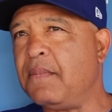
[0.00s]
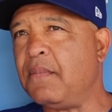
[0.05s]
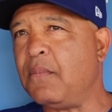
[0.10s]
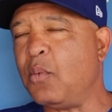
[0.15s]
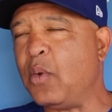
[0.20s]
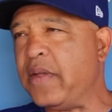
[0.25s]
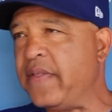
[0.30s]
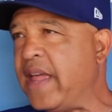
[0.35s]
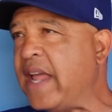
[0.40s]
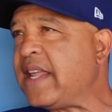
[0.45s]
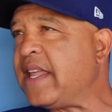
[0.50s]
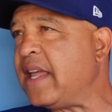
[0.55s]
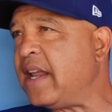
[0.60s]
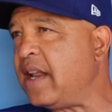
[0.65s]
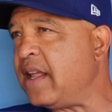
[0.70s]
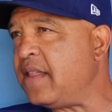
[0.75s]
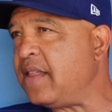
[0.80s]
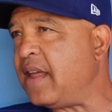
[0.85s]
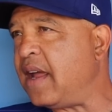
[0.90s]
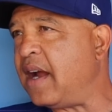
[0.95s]
when they get
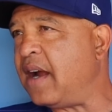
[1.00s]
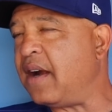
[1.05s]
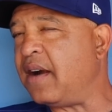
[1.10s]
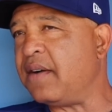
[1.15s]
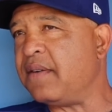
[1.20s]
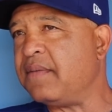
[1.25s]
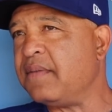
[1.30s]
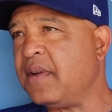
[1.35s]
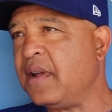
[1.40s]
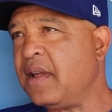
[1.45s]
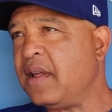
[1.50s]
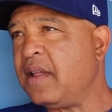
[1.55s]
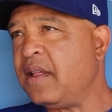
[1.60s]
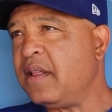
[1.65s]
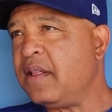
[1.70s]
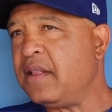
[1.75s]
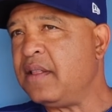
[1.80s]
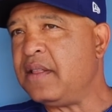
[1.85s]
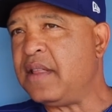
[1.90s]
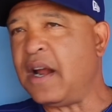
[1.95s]
in there,
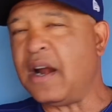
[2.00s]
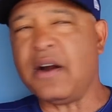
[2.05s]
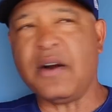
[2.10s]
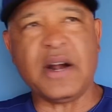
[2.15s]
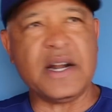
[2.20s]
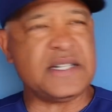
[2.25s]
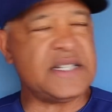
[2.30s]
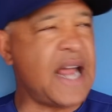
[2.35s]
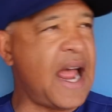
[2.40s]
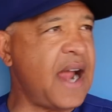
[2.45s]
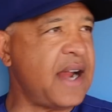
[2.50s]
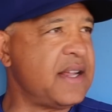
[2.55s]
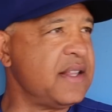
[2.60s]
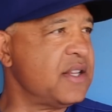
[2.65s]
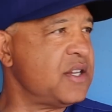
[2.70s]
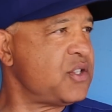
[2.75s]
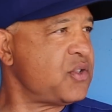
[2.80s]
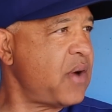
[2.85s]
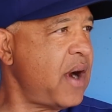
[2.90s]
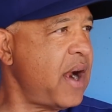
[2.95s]
they're attacking
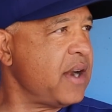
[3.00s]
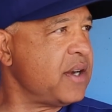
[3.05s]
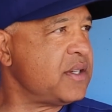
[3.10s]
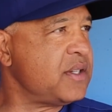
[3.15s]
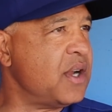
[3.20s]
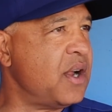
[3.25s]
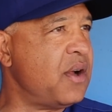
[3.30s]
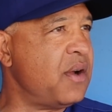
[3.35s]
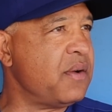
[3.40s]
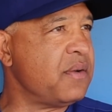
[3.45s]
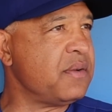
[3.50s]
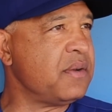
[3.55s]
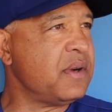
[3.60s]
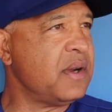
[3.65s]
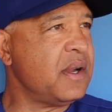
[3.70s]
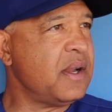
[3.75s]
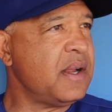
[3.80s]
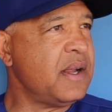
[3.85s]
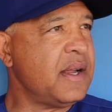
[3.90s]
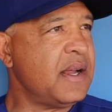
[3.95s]
the strike zone,
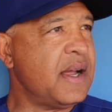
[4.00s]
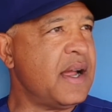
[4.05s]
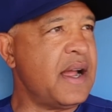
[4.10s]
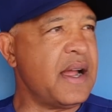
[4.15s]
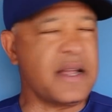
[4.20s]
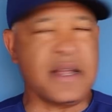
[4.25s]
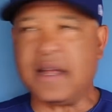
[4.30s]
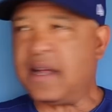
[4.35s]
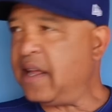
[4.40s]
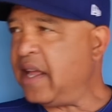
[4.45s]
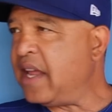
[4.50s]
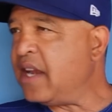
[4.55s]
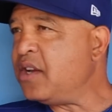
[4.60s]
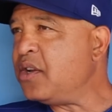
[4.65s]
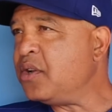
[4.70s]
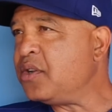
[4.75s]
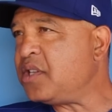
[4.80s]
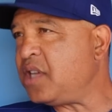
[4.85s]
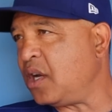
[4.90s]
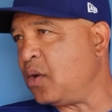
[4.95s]

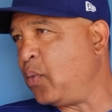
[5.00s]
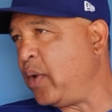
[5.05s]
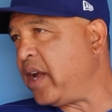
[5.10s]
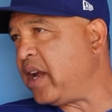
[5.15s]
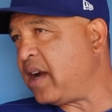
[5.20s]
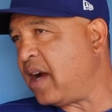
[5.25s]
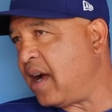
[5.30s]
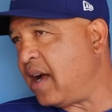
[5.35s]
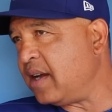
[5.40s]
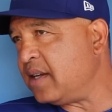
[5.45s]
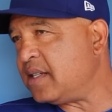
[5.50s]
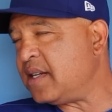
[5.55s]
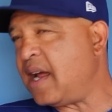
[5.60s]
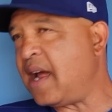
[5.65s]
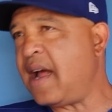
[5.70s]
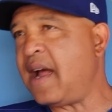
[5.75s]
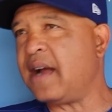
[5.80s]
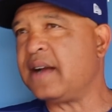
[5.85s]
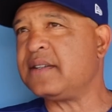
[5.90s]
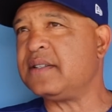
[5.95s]
inducing weak
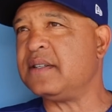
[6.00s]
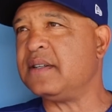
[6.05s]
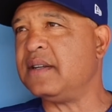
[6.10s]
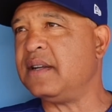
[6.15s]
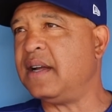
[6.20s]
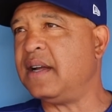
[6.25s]
contact,